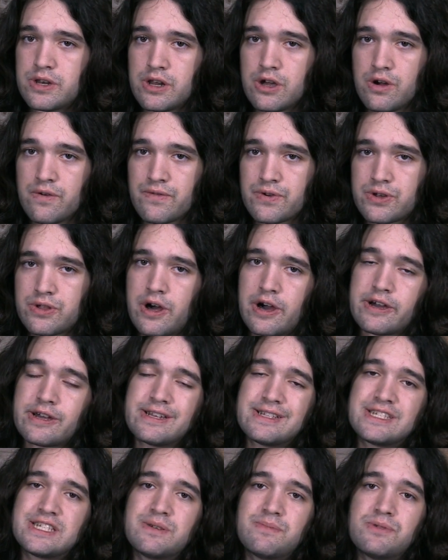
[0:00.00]
when
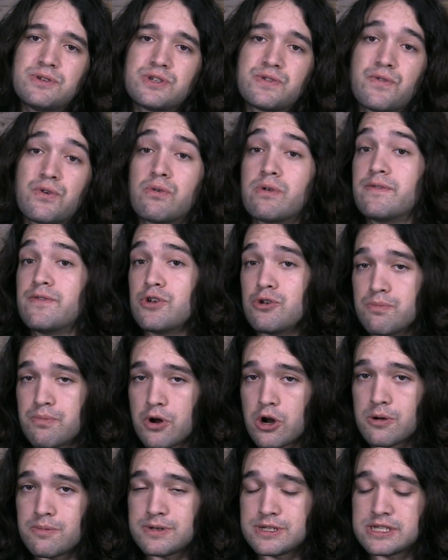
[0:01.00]
overclocking CPUs for review
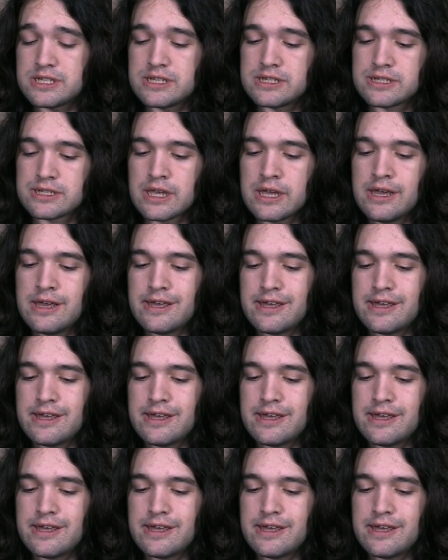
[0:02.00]
purposes